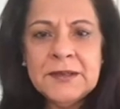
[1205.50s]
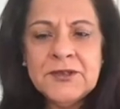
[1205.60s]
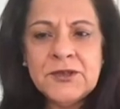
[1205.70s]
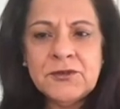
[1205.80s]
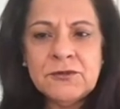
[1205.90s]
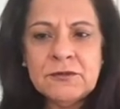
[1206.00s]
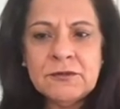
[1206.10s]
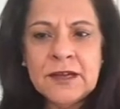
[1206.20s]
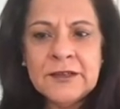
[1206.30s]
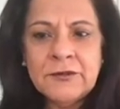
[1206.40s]
able
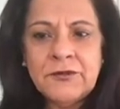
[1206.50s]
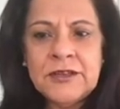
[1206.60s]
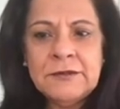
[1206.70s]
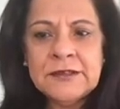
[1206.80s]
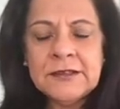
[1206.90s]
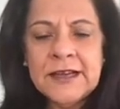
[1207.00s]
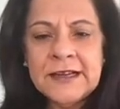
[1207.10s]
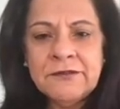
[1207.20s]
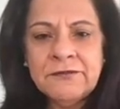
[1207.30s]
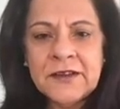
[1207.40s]
to kind of treat
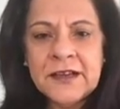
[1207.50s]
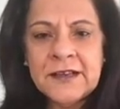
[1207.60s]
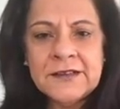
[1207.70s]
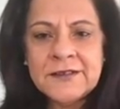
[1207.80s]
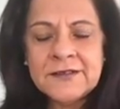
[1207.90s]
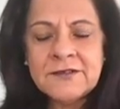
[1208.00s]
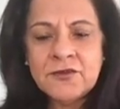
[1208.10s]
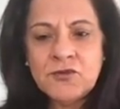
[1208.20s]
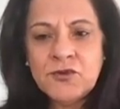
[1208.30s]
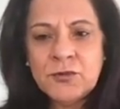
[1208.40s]
life as
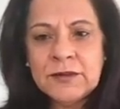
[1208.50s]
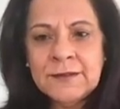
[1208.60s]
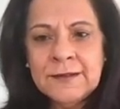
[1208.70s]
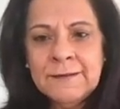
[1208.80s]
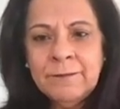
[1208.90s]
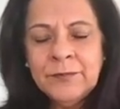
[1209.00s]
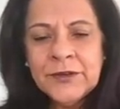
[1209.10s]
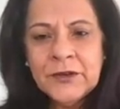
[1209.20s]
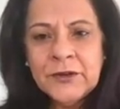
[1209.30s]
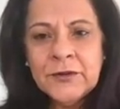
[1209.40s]
usual,
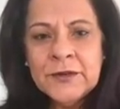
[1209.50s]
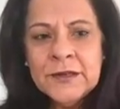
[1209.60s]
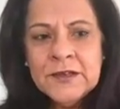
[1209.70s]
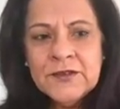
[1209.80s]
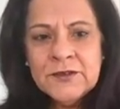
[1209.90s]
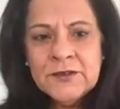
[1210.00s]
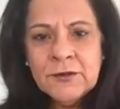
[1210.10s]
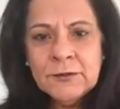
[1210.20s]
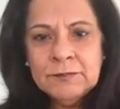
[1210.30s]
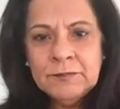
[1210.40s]
you know.
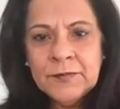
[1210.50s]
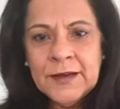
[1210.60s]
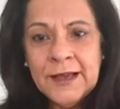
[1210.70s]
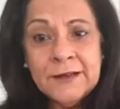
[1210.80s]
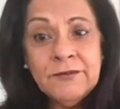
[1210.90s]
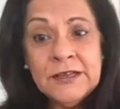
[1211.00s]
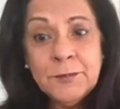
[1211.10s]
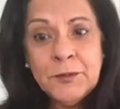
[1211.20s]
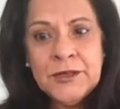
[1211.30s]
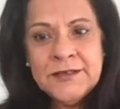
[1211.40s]
So, and we'll
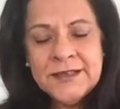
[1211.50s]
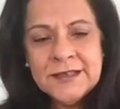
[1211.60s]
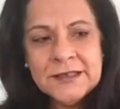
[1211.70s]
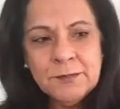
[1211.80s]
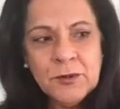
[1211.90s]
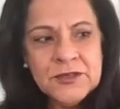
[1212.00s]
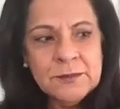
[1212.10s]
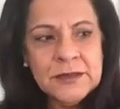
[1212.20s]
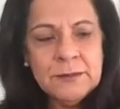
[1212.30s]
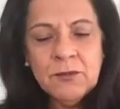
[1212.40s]
appreciate it
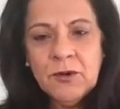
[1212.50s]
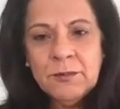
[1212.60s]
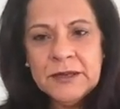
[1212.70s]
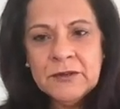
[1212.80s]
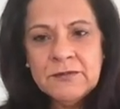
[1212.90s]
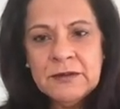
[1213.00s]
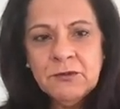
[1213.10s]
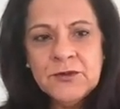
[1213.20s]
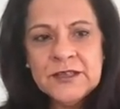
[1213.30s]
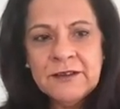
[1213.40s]
possibly more because we
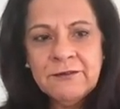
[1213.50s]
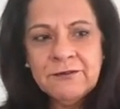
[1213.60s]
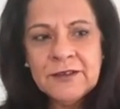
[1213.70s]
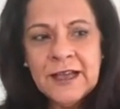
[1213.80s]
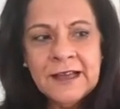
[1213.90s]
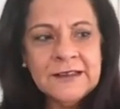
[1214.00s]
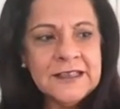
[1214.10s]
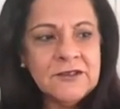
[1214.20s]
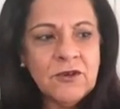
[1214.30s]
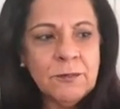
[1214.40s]
wouldn't have had
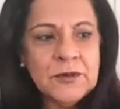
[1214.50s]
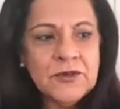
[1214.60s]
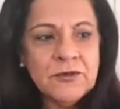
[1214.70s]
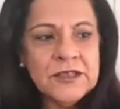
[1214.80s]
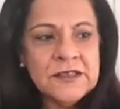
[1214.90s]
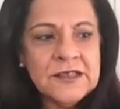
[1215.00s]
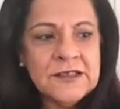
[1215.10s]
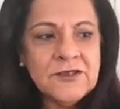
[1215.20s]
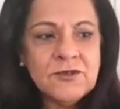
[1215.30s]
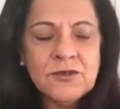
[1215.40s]
these
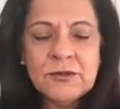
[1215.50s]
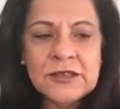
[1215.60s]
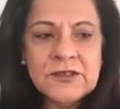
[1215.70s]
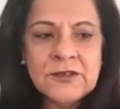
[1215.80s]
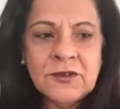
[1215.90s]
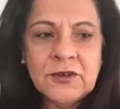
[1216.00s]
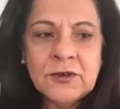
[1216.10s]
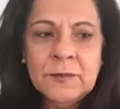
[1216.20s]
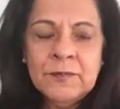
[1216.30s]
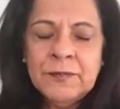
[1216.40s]
opportunities to do it, you
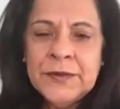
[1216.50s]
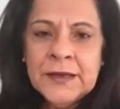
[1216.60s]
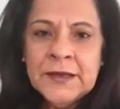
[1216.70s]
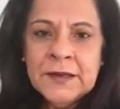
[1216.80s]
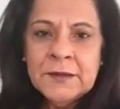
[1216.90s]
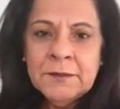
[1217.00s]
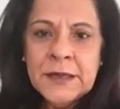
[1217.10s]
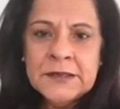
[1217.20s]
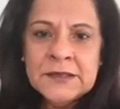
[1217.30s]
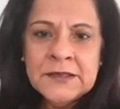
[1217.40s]
know.
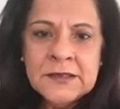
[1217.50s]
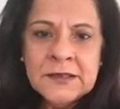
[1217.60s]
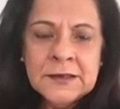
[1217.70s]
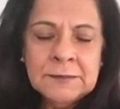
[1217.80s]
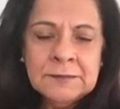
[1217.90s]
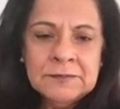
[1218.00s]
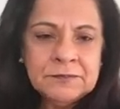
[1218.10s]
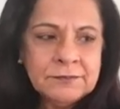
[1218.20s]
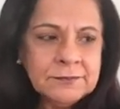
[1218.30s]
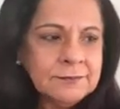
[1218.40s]
But that's uh,
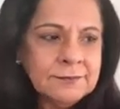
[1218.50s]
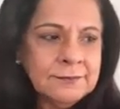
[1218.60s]
true.